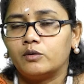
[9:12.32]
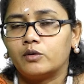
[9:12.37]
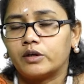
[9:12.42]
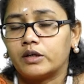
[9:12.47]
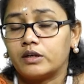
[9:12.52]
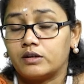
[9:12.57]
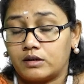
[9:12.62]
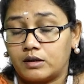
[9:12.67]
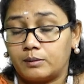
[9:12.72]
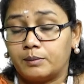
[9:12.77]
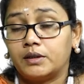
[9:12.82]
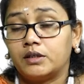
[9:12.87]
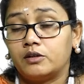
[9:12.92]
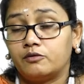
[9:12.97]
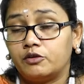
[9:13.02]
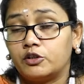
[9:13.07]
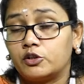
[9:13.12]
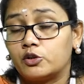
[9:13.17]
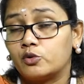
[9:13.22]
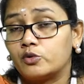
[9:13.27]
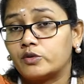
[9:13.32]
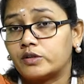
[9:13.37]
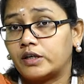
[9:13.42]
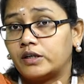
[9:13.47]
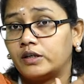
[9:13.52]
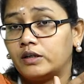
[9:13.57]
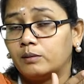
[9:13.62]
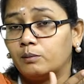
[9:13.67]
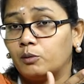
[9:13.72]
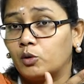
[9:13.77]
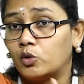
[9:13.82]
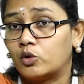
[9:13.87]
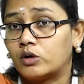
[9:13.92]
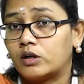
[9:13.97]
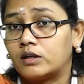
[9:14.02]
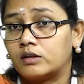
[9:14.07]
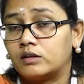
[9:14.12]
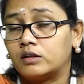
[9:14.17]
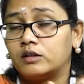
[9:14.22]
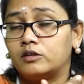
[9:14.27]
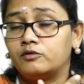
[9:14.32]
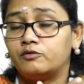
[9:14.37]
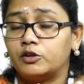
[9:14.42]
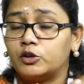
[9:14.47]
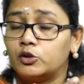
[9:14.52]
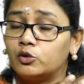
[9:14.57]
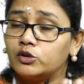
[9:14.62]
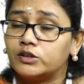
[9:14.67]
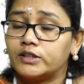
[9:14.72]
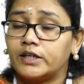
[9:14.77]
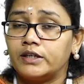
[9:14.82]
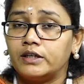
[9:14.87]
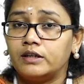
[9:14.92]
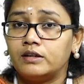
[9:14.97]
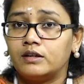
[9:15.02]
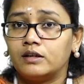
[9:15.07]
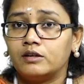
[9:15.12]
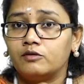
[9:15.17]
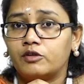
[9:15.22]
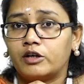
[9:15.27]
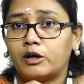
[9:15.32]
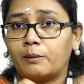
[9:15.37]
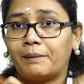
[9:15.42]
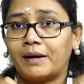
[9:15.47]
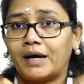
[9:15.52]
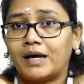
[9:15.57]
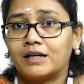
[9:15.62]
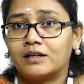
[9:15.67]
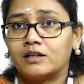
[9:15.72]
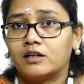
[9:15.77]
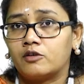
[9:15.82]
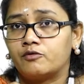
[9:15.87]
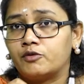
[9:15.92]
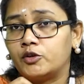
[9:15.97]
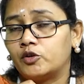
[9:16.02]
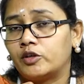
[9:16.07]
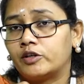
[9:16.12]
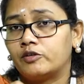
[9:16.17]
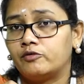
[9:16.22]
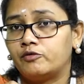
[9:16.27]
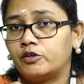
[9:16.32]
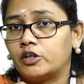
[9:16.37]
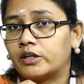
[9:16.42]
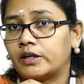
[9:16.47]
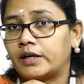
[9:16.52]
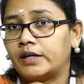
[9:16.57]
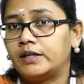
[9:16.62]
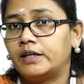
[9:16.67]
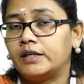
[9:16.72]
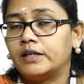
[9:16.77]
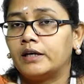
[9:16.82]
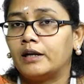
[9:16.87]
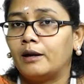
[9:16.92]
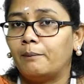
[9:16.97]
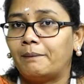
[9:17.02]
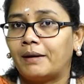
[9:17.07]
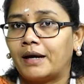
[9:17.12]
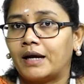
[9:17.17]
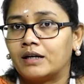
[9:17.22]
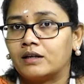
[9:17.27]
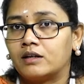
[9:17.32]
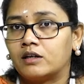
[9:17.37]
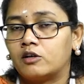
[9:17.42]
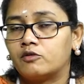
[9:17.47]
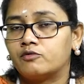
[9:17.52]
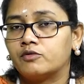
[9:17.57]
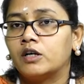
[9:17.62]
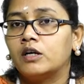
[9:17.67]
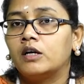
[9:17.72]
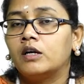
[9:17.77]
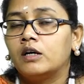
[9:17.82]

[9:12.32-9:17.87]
okay, I mean if we choose any board on the, if we choose anything for a paragraph, if you are writing any paragraph